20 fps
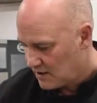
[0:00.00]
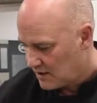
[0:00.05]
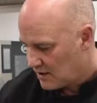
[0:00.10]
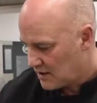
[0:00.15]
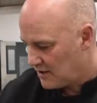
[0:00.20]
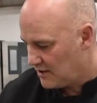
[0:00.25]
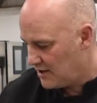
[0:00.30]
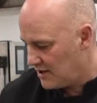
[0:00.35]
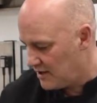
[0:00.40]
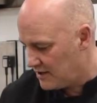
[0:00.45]

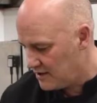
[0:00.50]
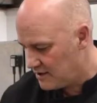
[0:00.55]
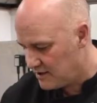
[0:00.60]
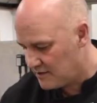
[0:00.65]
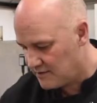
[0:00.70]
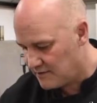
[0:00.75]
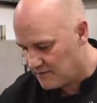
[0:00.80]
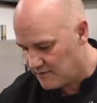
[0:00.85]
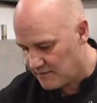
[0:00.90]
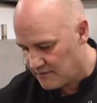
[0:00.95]
And then
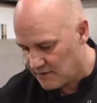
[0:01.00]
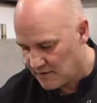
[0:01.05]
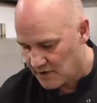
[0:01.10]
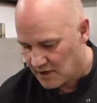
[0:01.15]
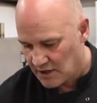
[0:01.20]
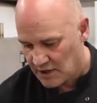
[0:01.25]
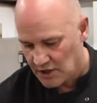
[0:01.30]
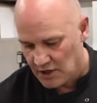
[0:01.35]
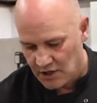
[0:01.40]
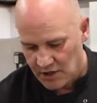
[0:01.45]

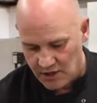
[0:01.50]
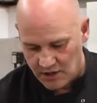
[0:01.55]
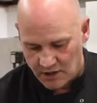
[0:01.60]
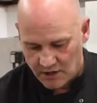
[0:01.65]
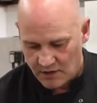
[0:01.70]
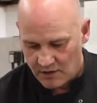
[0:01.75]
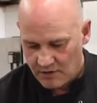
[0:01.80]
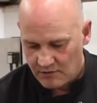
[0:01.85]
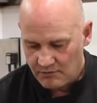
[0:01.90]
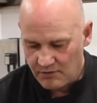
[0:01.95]

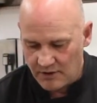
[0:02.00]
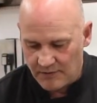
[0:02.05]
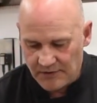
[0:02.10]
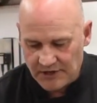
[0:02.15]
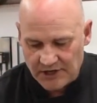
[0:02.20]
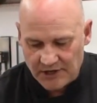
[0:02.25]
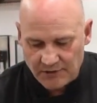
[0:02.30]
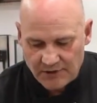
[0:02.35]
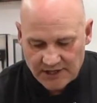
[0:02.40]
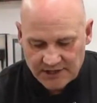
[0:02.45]
what I'm
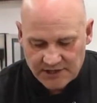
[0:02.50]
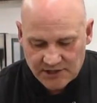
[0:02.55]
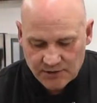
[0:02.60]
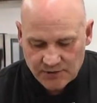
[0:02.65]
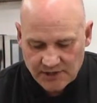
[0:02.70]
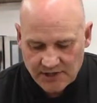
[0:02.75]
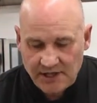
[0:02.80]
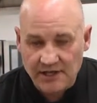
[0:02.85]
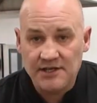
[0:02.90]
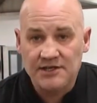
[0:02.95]
going to add to
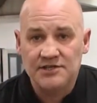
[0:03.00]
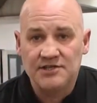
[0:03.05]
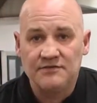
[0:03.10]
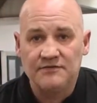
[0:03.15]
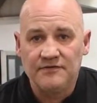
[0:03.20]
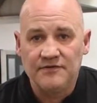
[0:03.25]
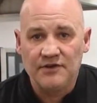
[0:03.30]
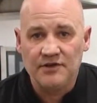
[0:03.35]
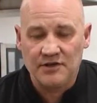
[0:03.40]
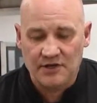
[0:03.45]
it is some
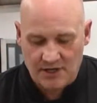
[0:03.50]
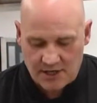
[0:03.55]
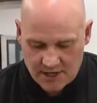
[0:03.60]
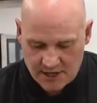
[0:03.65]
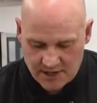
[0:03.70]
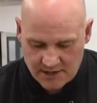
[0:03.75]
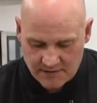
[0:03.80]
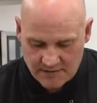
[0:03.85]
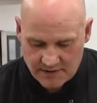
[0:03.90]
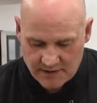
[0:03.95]

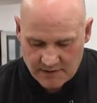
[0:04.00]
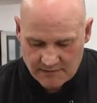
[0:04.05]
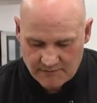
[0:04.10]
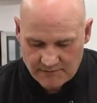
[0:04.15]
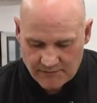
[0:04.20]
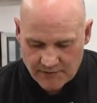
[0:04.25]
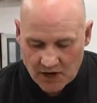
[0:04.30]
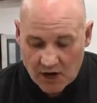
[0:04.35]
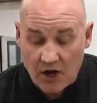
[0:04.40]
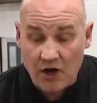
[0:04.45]

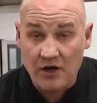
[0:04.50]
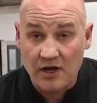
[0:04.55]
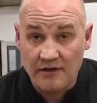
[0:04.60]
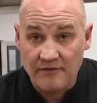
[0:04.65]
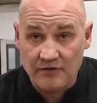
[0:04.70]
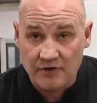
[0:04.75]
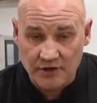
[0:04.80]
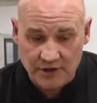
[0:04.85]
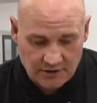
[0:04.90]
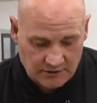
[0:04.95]

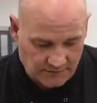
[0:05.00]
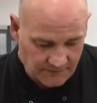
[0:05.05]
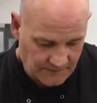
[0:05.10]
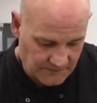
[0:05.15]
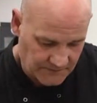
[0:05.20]
olive oil.